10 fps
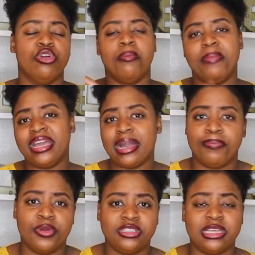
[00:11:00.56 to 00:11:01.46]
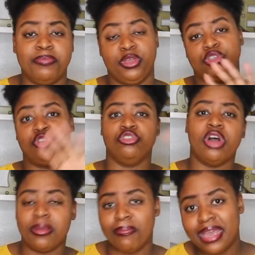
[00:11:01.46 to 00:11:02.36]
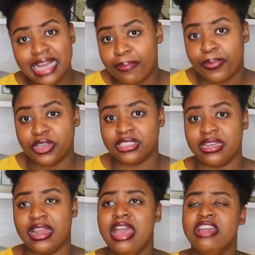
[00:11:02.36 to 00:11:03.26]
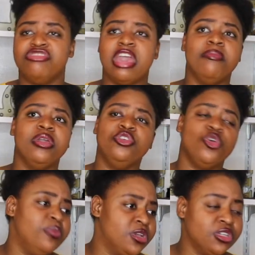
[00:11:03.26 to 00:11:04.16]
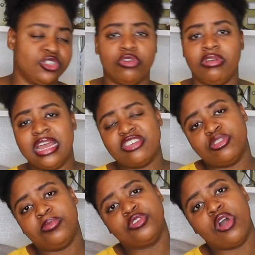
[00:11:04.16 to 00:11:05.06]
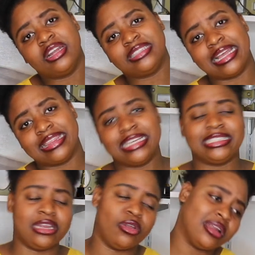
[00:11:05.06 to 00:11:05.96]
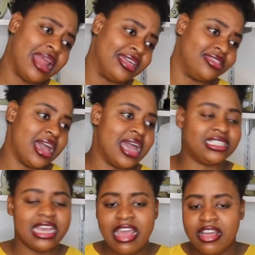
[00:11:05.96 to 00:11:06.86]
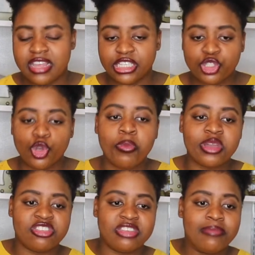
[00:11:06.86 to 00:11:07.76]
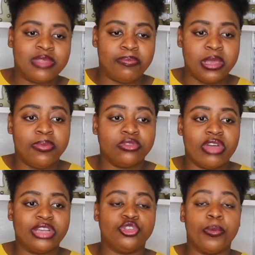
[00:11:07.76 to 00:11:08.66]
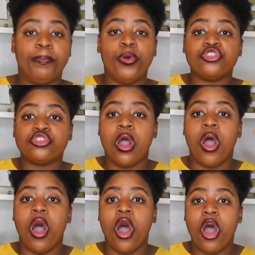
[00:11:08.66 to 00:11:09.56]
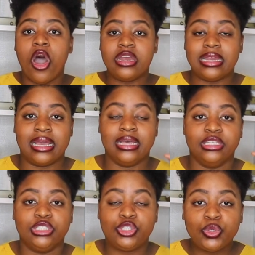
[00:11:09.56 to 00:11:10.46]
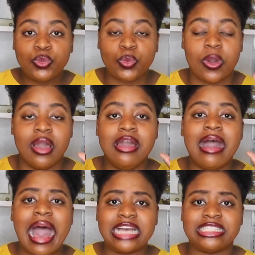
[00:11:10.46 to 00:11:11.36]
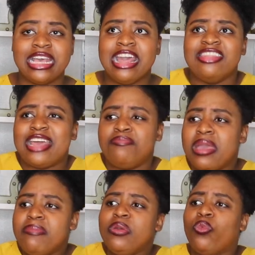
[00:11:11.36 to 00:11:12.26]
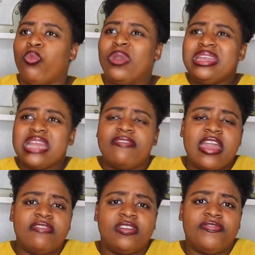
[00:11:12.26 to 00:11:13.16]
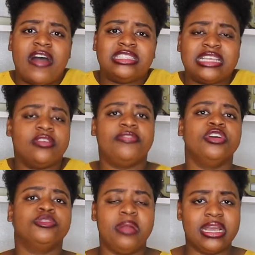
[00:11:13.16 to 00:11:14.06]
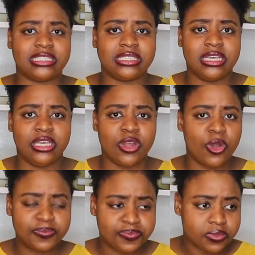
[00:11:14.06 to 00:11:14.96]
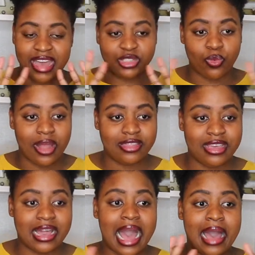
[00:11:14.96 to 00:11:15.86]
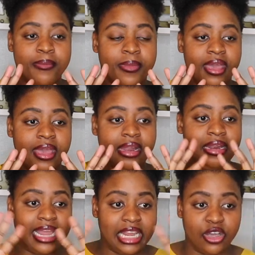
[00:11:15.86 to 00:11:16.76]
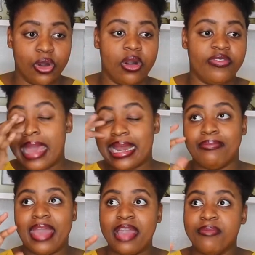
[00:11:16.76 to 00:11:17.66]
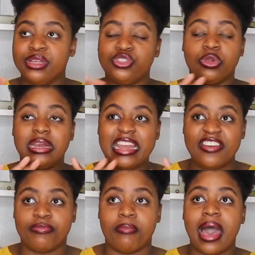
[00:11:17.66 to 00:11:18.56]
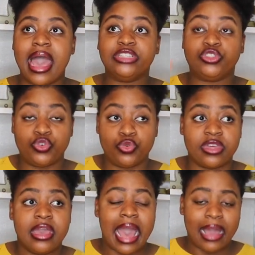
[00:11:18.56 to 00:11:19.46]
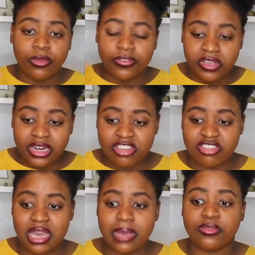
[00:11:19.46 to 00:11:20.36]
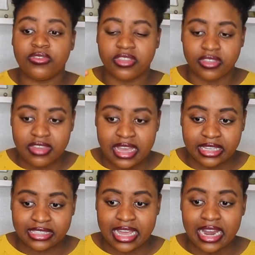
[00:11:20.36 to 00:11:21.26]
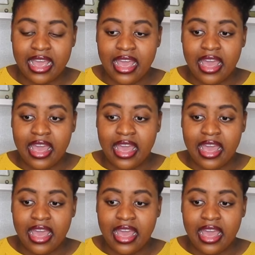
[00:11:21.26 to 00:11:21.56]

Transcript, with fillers: you're a makeup person, because you're not a makeup person, shaming you because your relationship with God is like this and not like that. There's so much shame that people try to push on to us that maybe we never even felt in the first place, you know? That's one thing I'm letting go of and I'm aiming to live my truth. I will feel ashamed for the things that